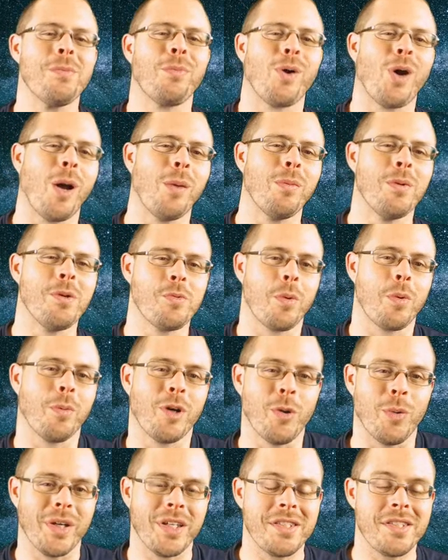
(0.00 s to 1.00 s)
some problems where
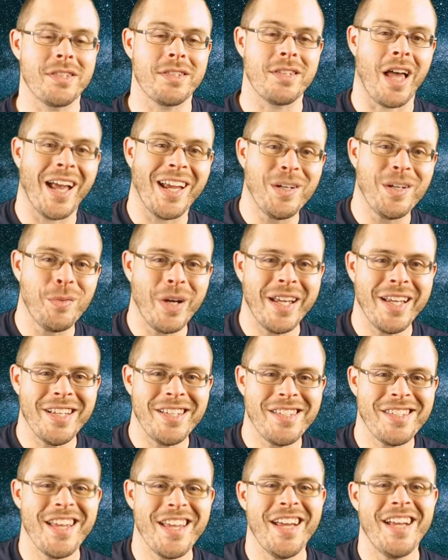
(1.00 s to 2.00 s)
we're going
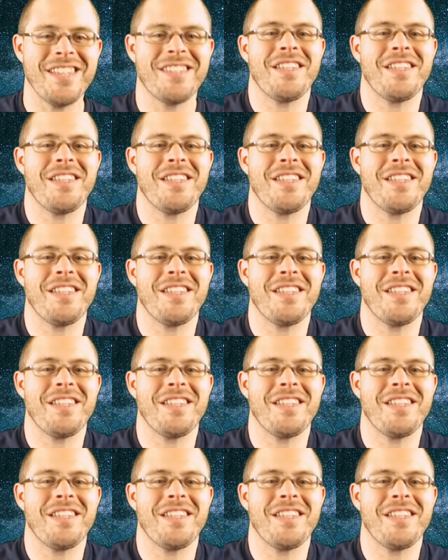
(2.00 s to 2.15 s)
sideways